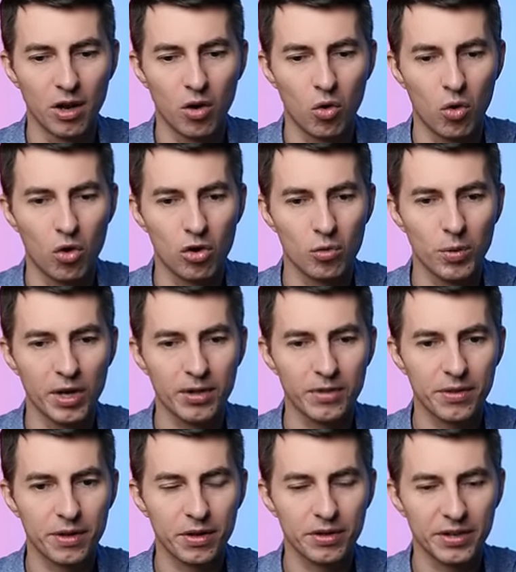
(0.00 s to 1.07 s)
or
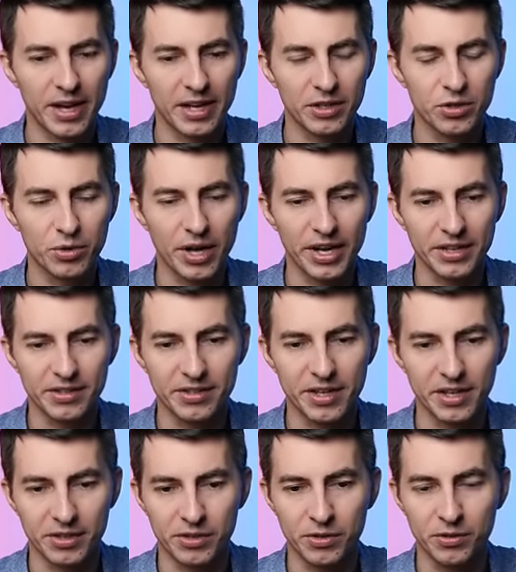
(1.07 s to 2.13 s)
with knight to
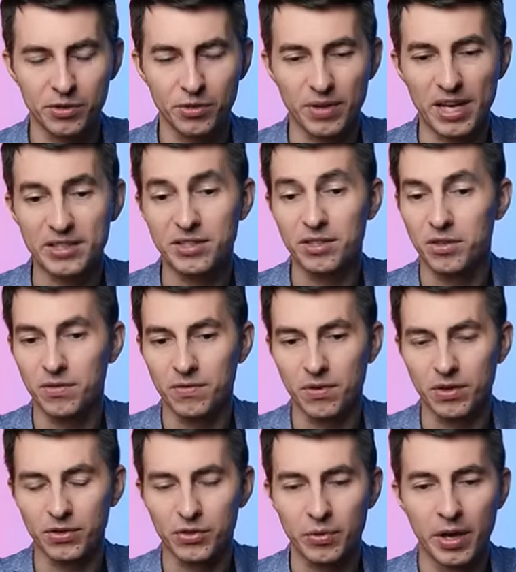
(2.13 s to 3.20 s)
a6, so that's the
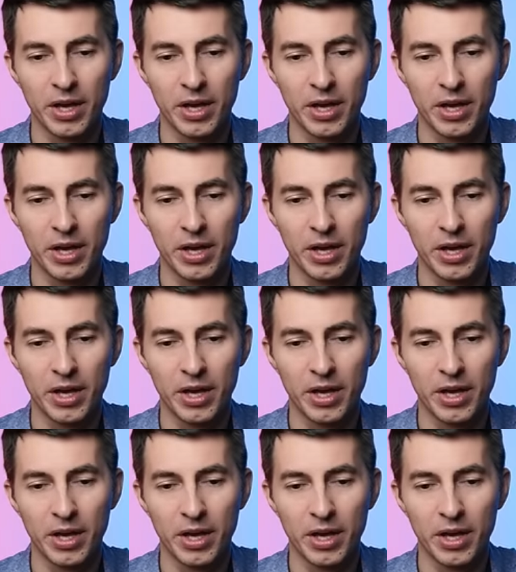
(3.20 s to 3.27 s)
difference.